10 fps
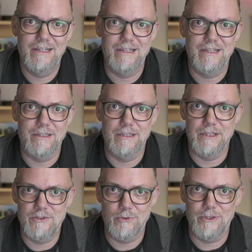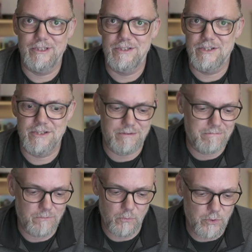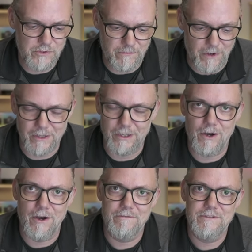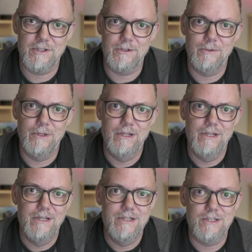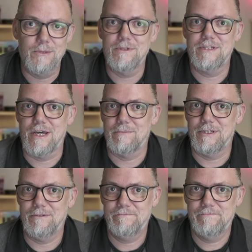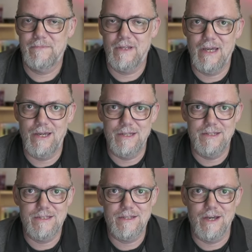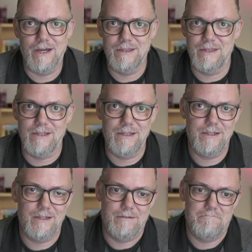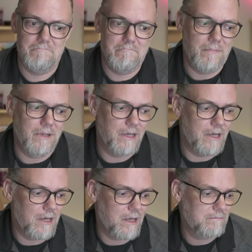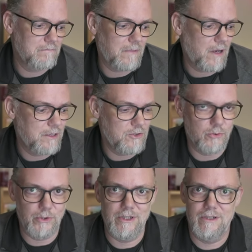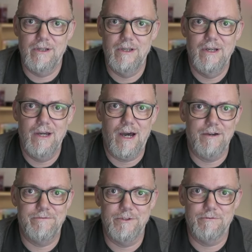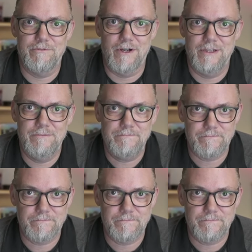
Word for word: it literally just was falling off. So something's happening, and I think uh, I enjoy it. I feel fine.